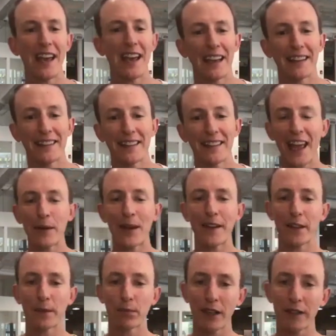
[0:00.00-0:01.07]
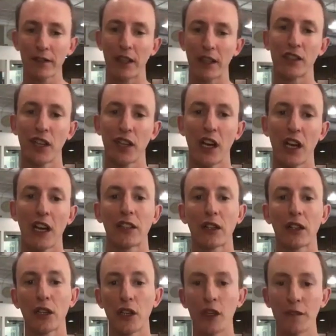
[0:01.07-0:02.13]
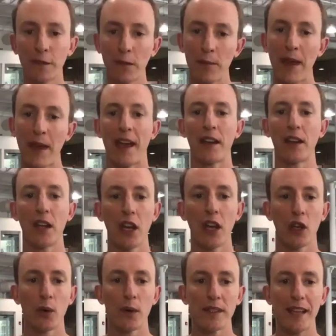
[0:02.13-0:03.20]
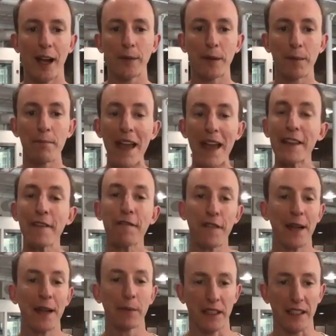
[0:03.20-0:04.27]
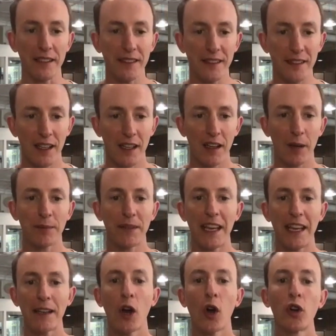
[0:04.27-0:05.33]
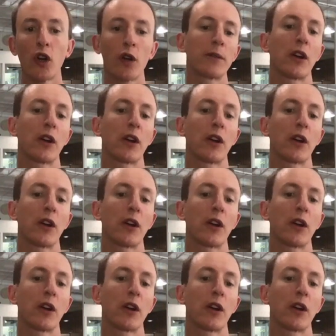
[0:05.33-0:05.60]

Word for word: And today we have the privilege to learn from a man who has helped many families obtain home,